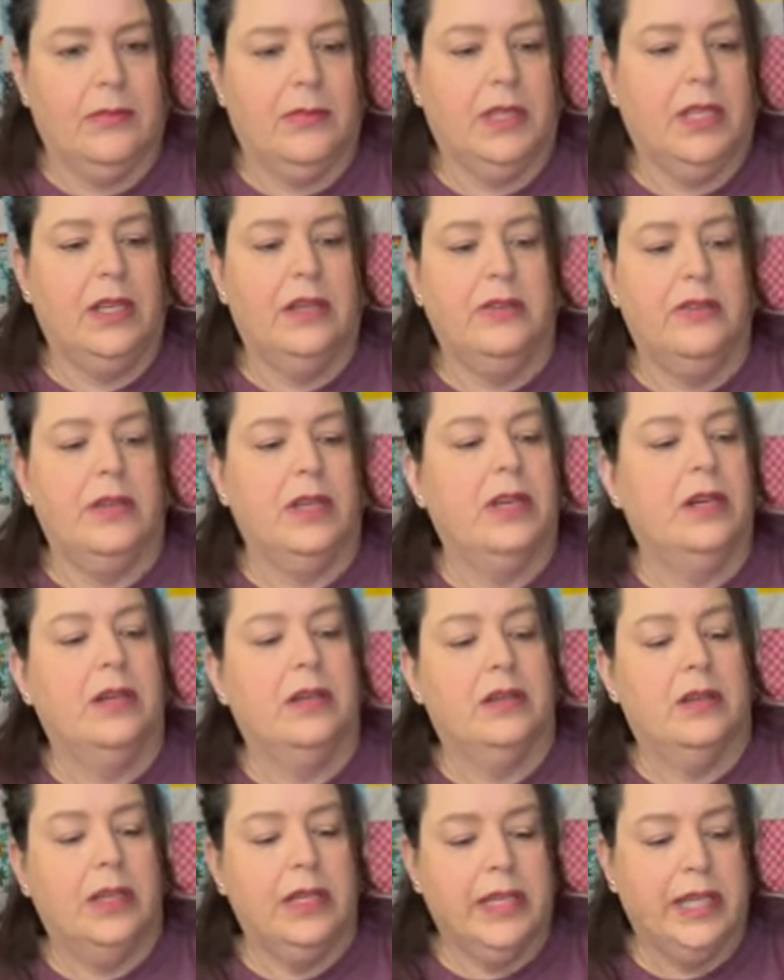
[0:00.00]

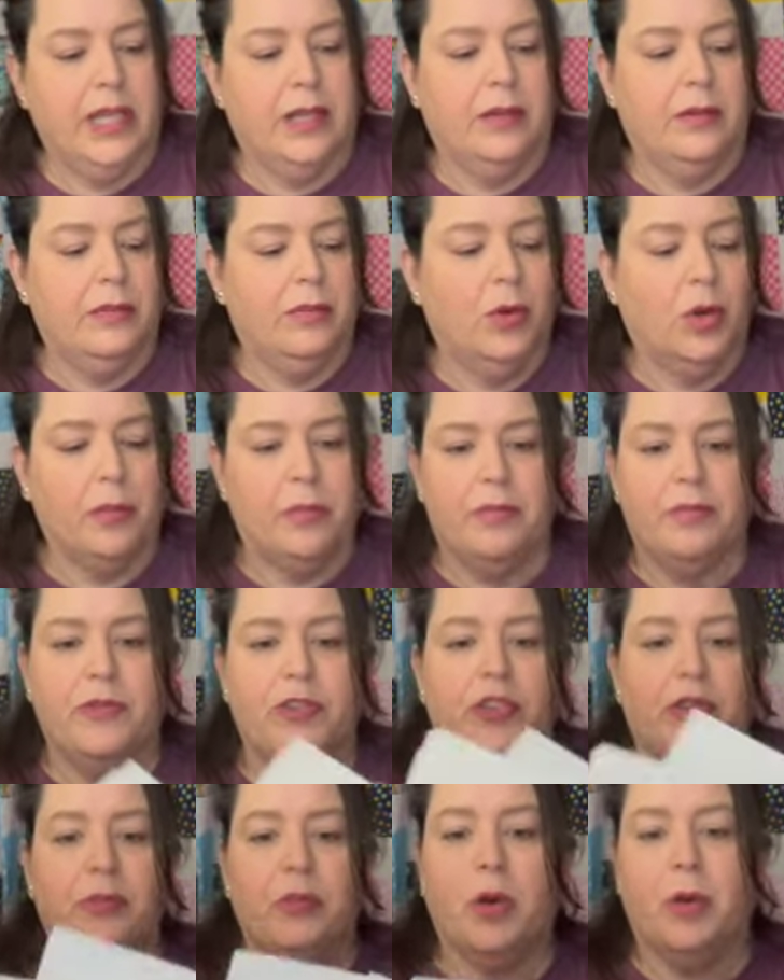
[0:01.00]
and again,
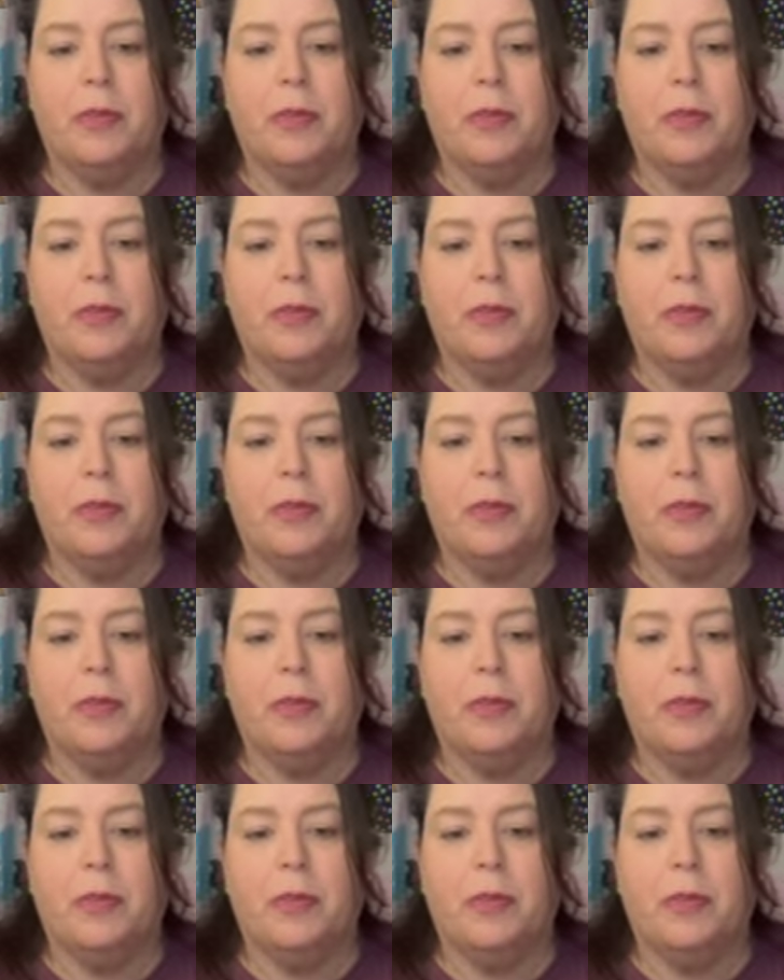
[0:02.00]
just more